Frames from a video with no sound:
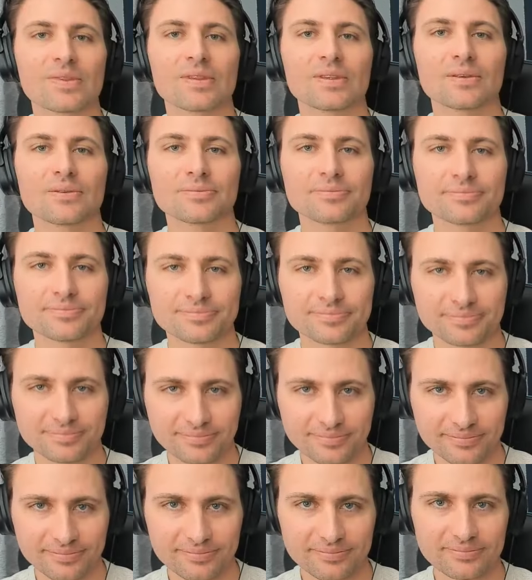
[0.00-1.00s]

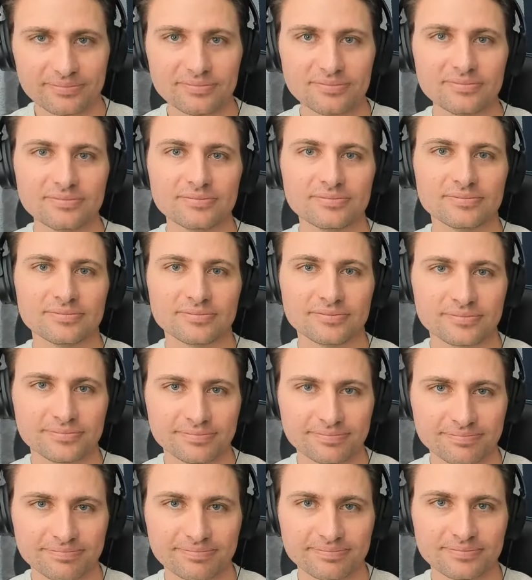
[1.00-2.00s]

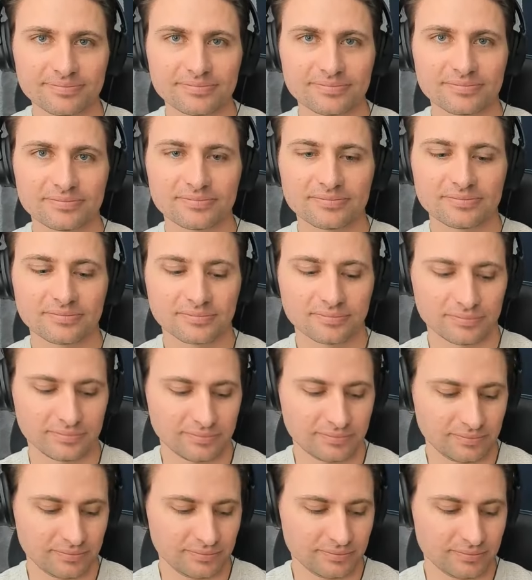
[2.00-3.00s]

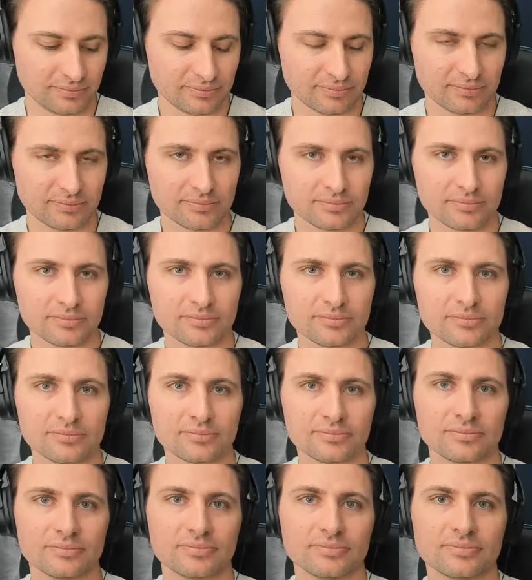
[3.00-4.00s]

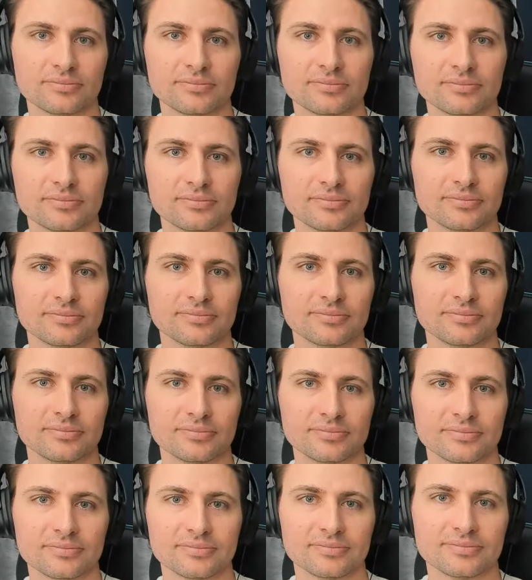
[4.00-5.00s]

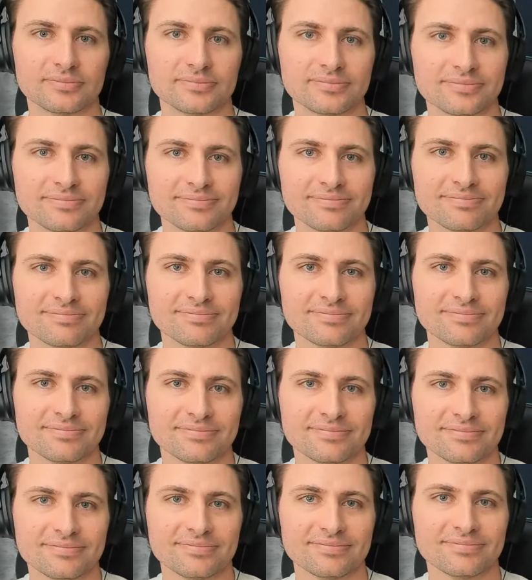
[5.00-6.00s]

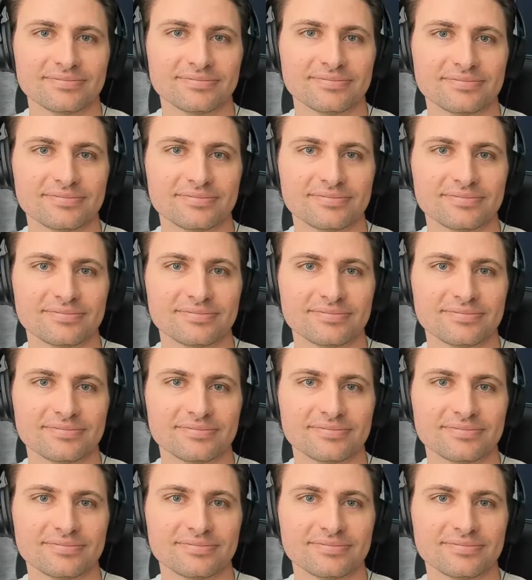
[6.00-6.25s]
(silent)